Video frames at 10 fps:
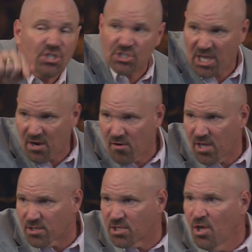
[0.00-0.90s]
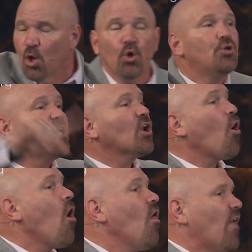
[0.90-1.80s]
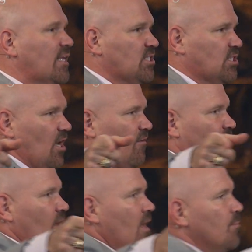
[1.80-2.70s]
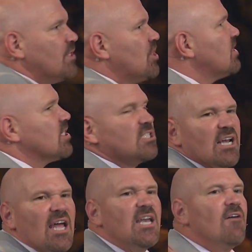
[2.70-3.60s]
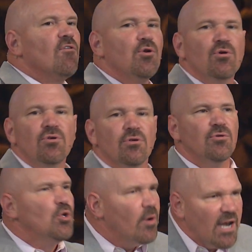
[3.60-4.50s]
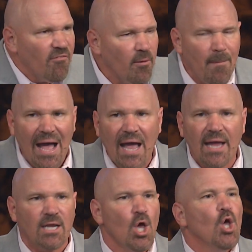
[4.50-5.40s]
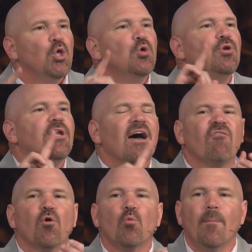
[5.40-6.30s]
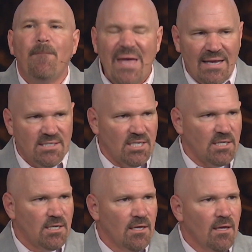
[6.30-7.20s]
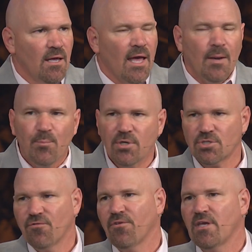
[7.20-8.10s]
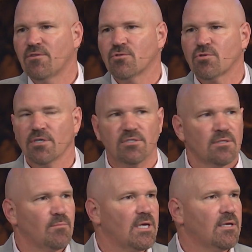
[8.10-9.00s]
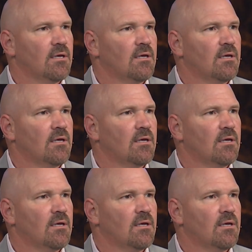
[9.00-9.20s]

Iscariot who did all that stuff. But Jesus said, I never knew you. You were never mine. You never repented and put your faith and trust in me.